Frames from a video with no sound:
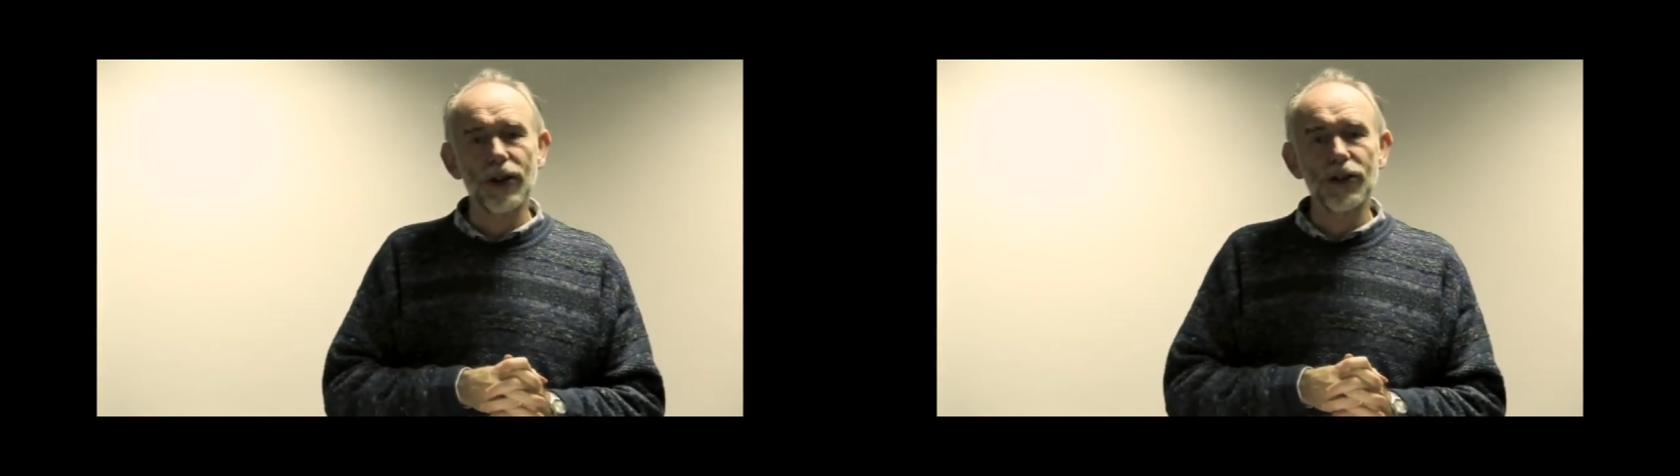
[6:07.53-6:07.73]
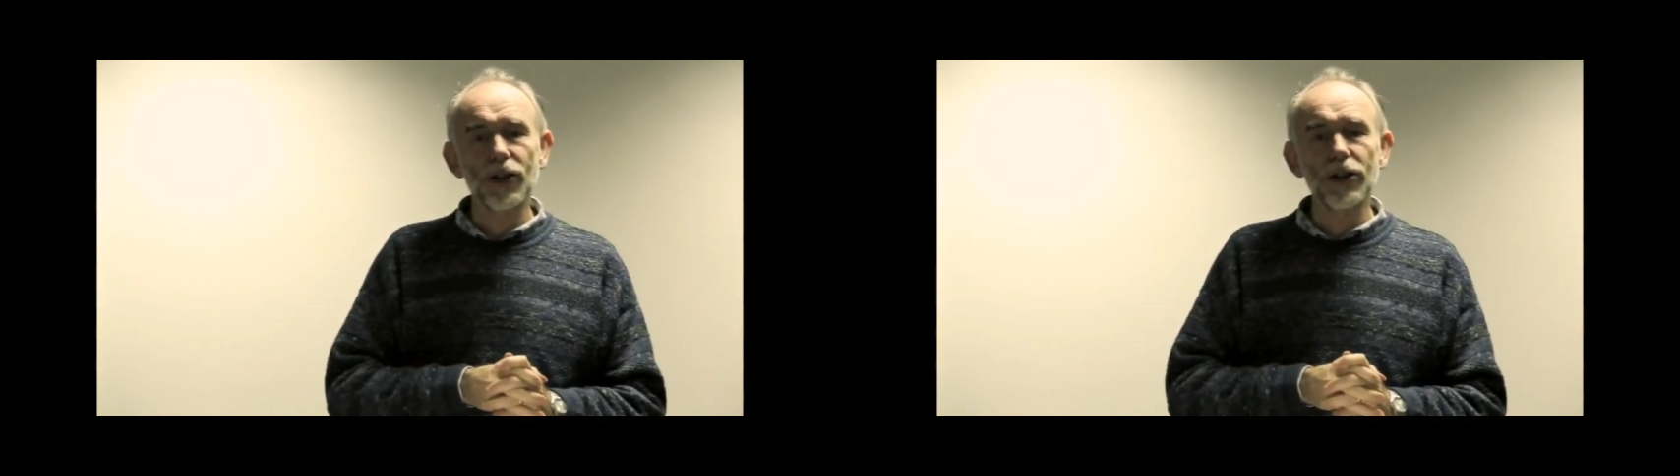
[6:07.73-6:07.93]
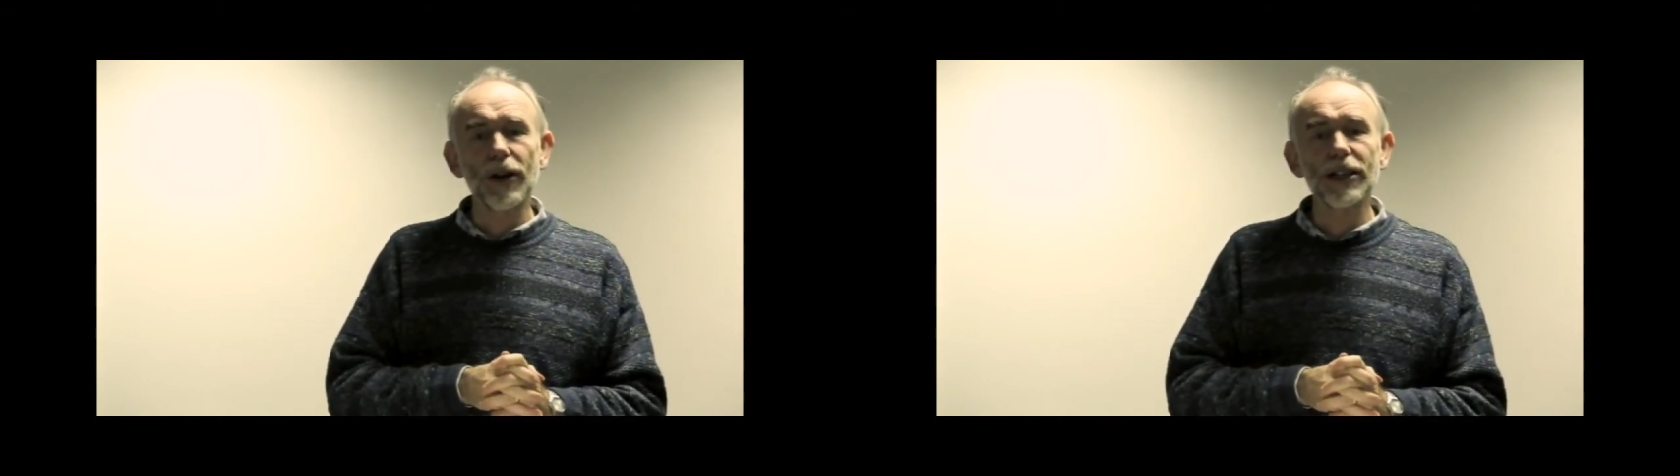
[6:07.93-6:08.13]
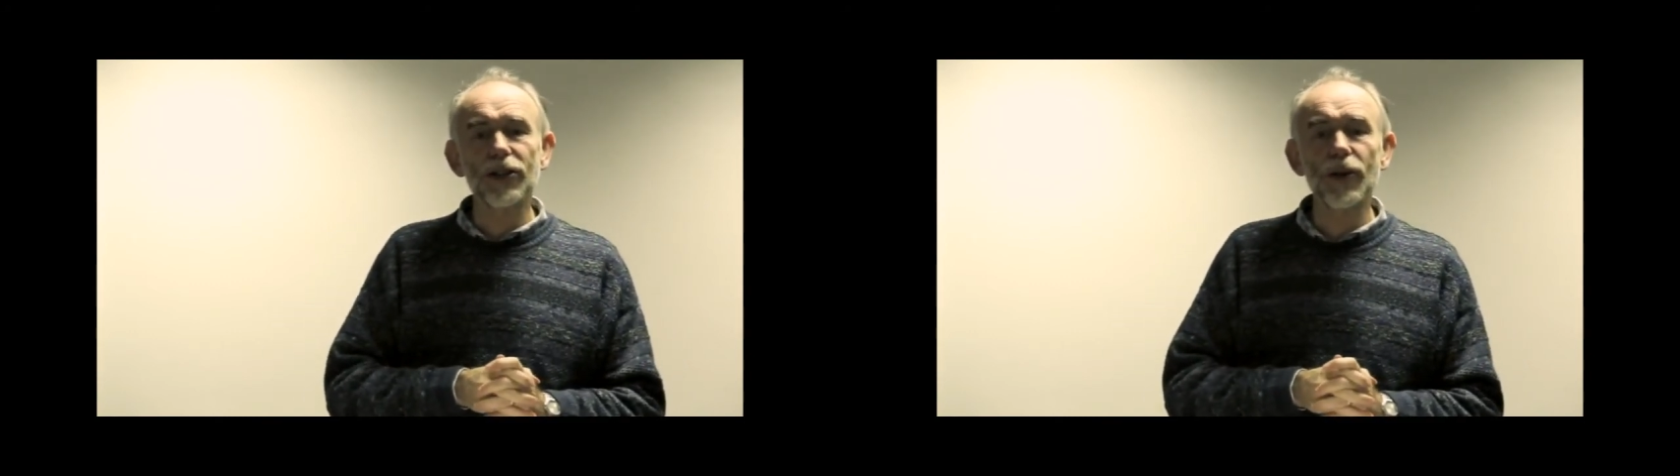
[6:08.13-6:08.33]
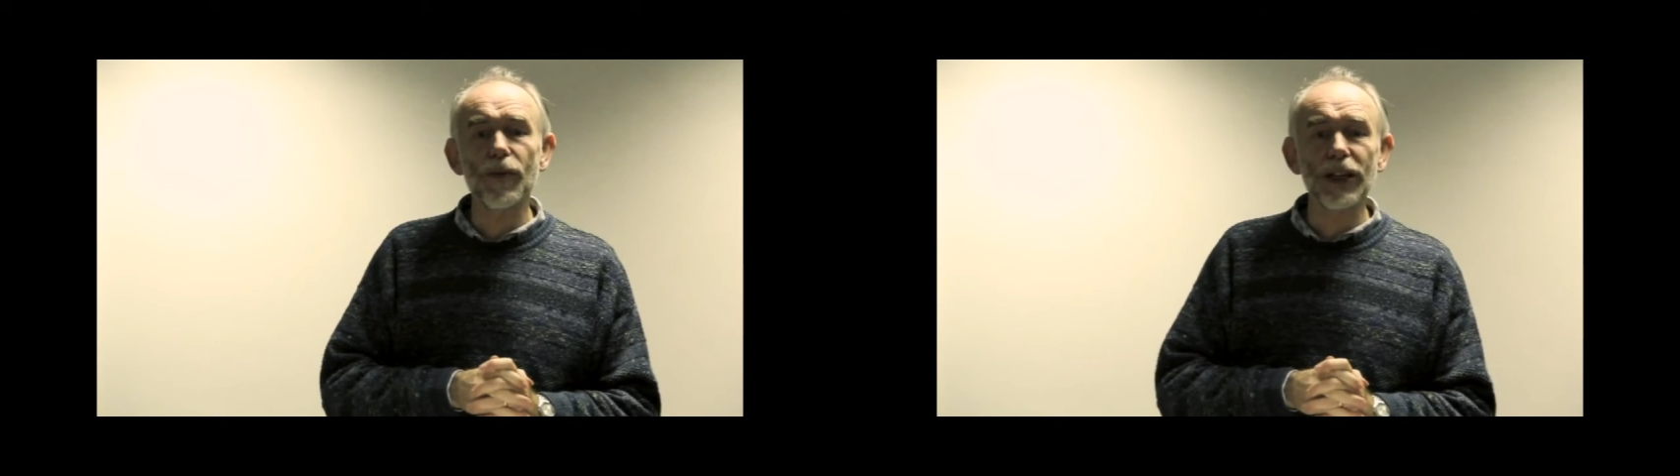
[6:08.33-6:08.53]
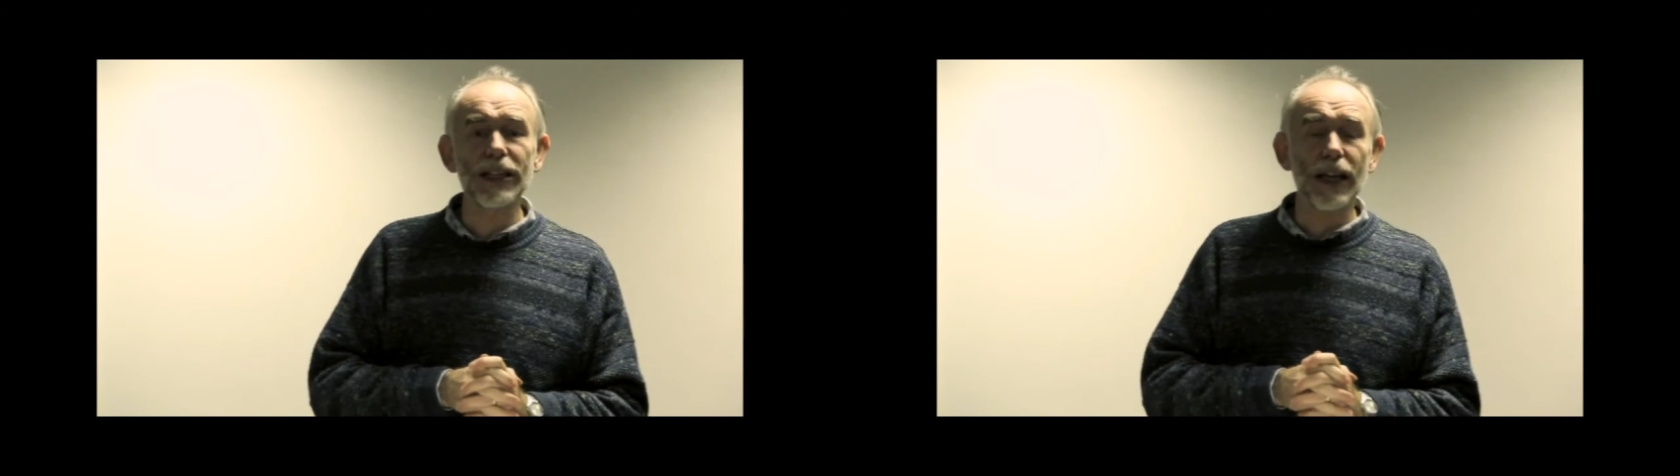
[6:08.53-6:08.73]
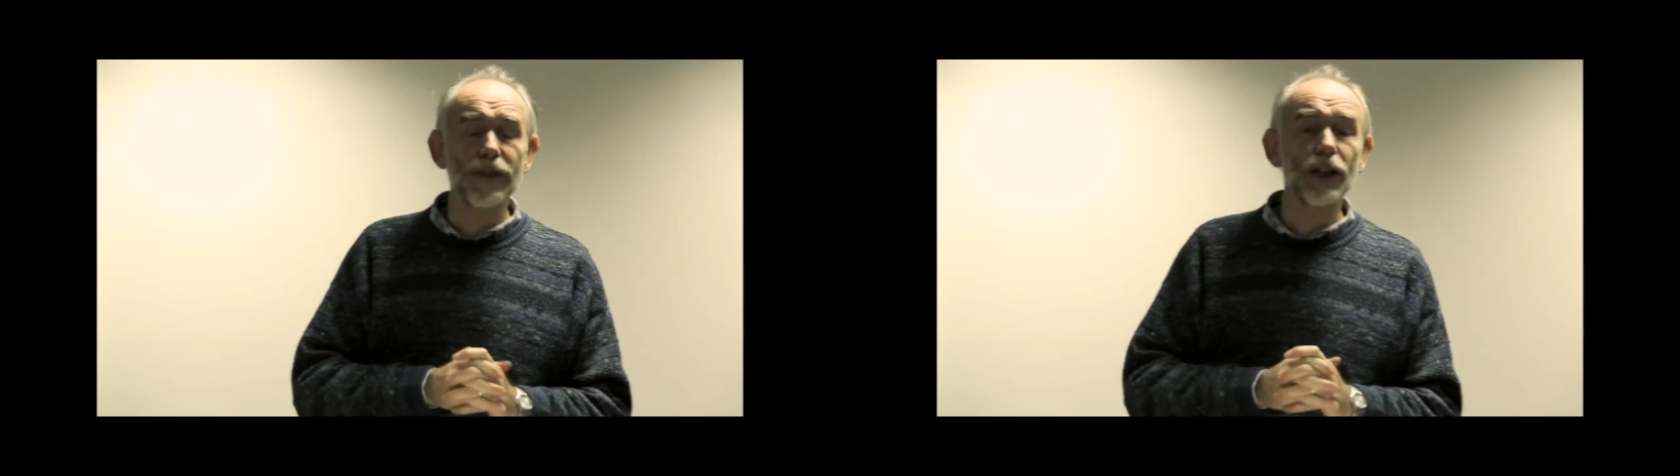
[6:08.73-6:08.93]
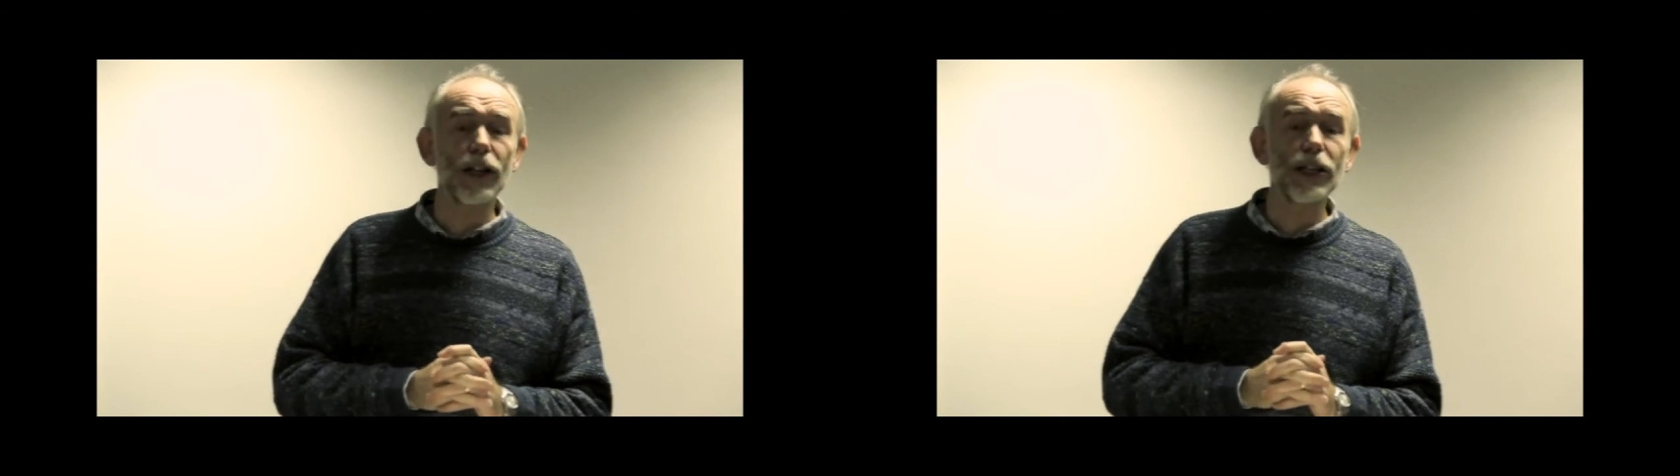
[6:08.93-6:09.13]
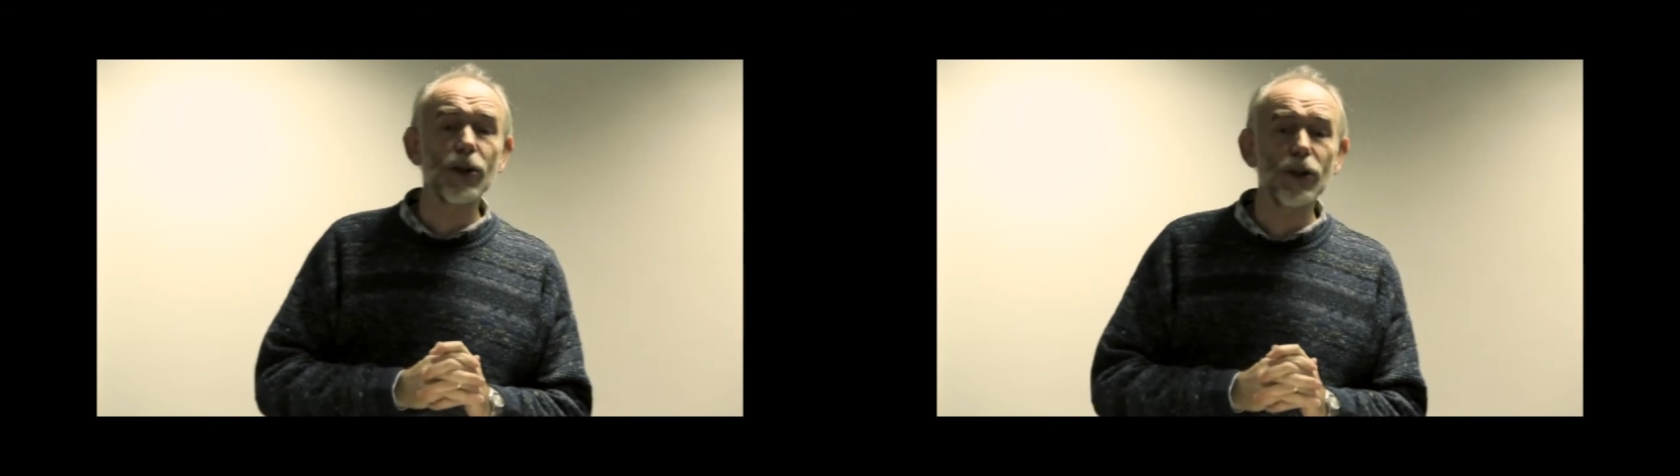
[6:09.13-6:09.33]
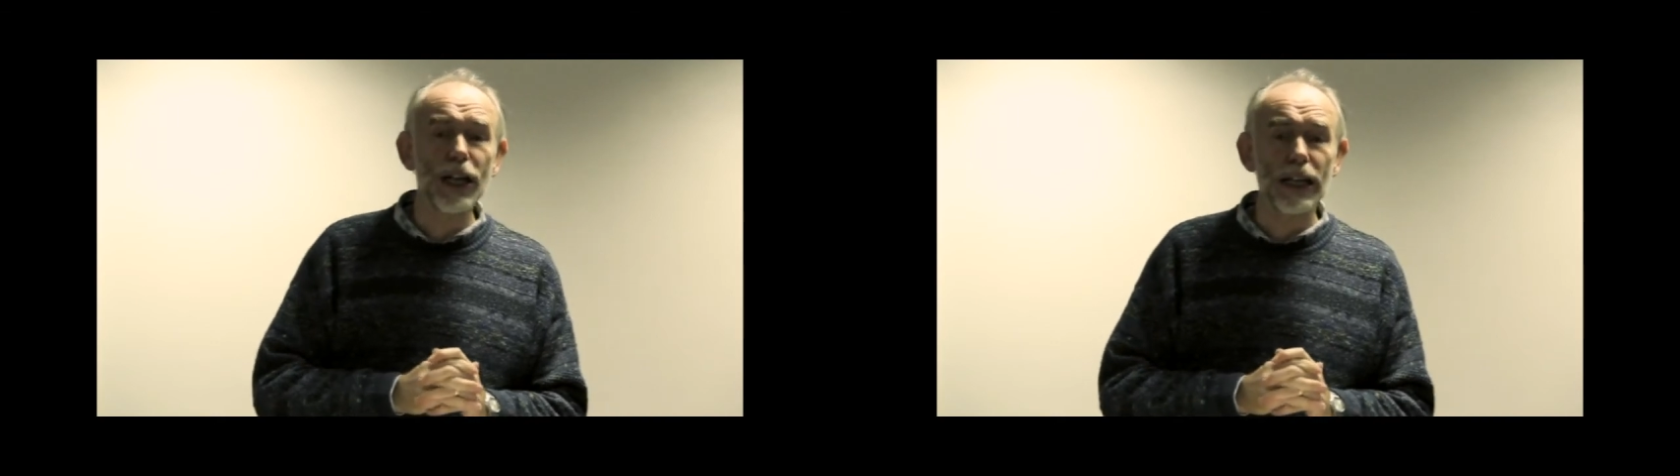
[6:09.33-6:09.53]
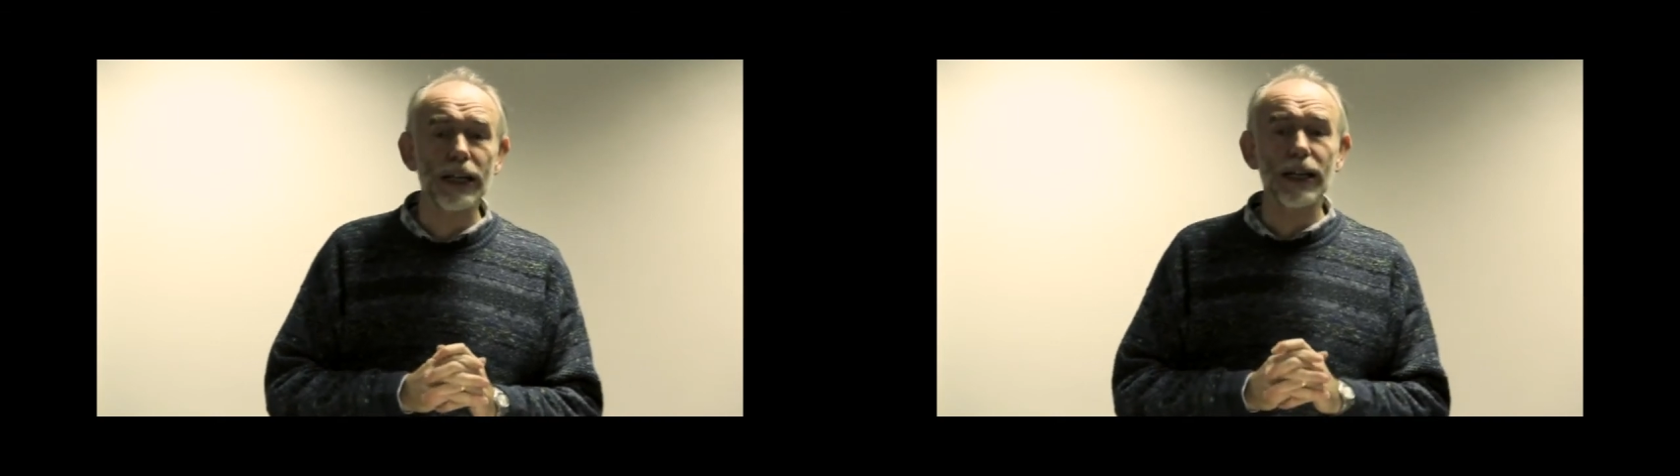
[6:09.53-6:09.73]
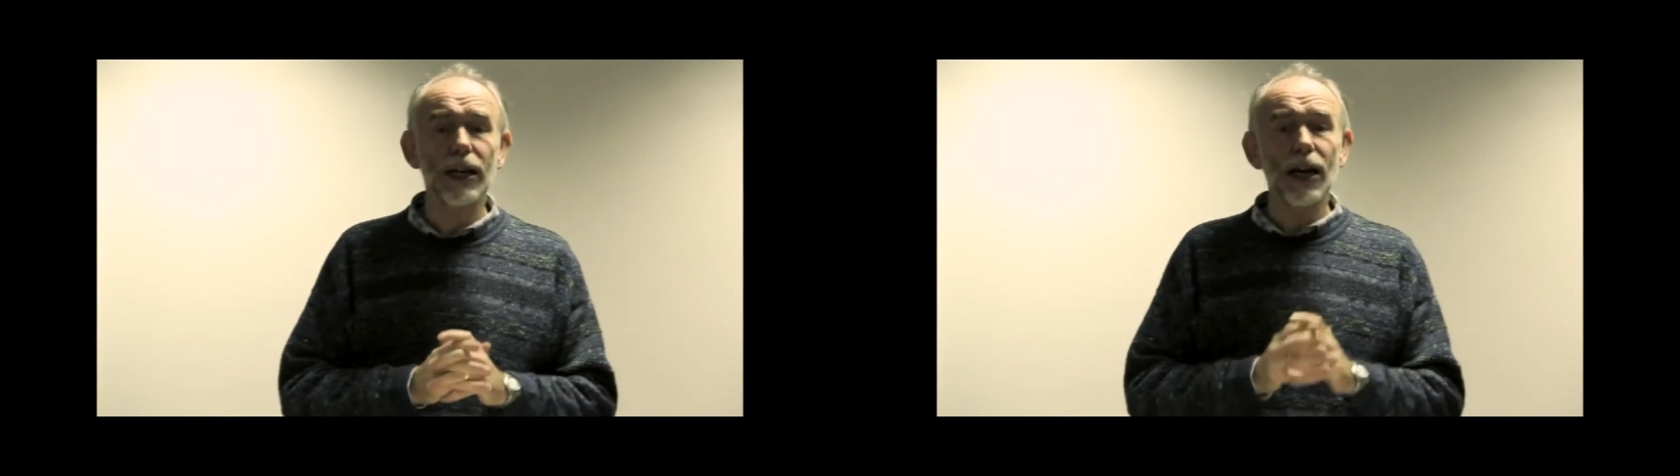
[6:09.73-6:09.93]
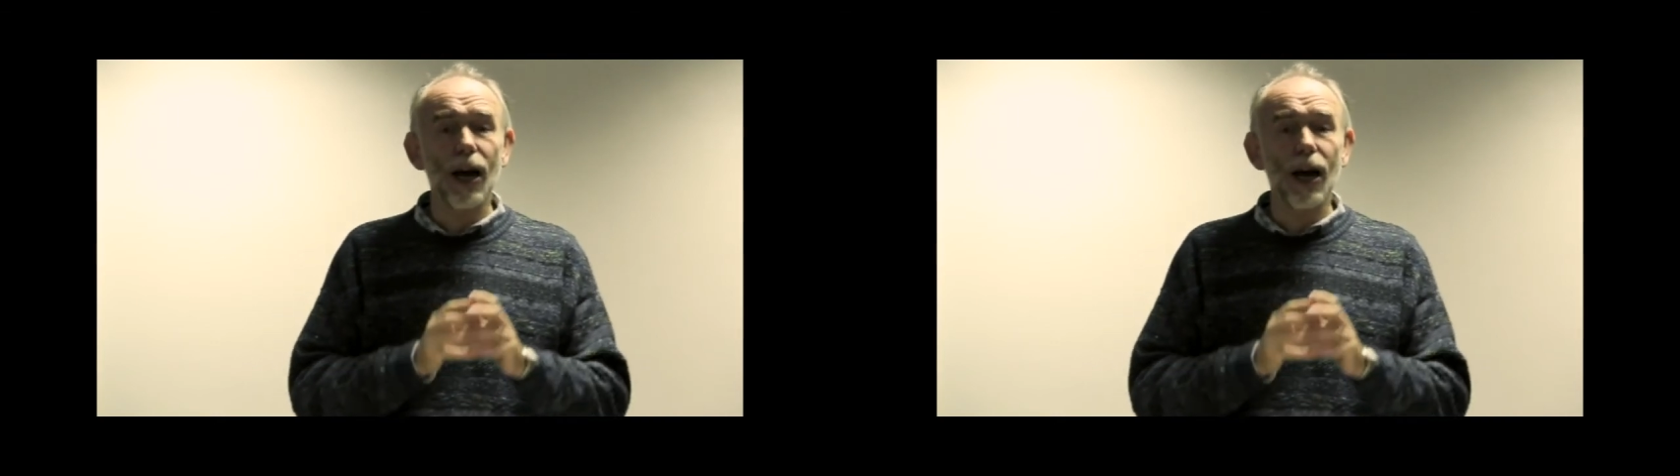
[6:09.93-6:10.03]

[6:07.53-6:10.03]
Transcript: So there is something definitely unique